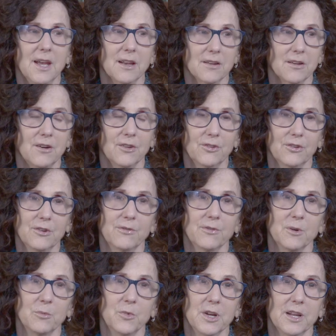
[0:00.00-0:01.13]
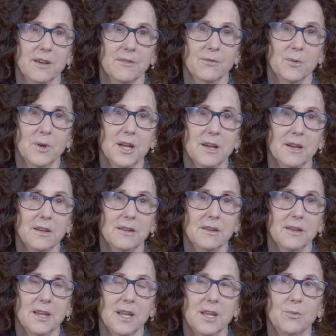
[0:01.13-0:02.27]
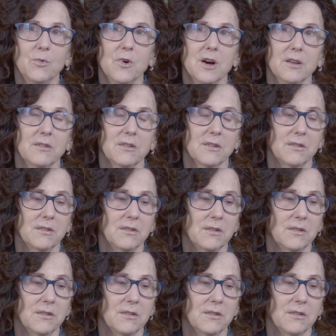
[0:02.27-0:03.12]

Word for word: and also from what I've read, he wanted